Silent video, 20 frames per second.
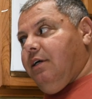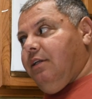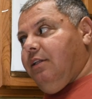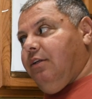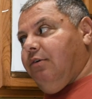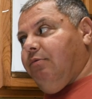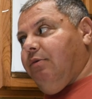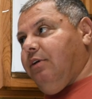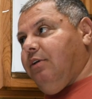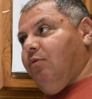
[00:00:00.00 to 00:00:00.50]

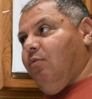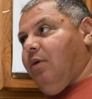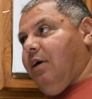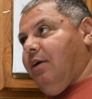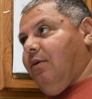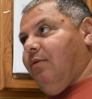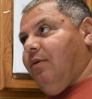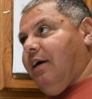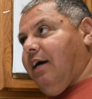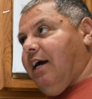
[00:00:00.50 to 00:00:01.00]
the reason why
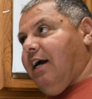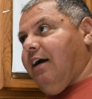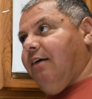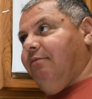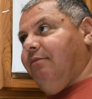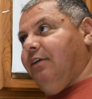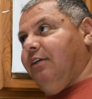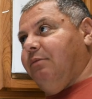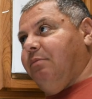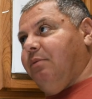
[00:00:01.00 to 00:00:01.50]
I don't
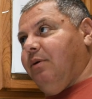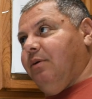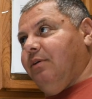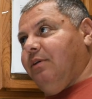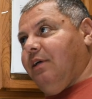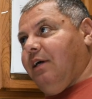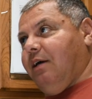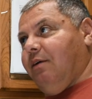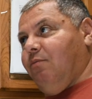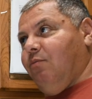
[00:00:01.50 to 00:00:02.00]
have this
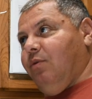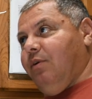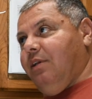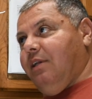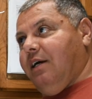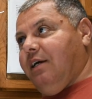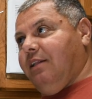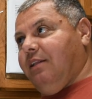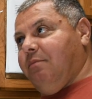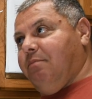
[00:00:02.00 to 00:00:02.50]
because I would
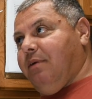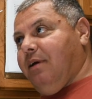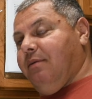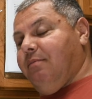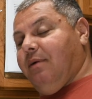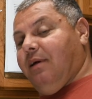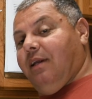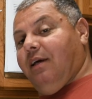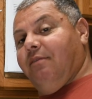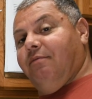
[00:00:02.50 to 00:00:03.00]
not depend
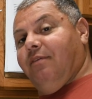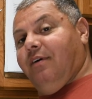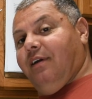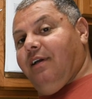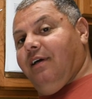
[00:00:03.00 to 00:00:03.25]
my life on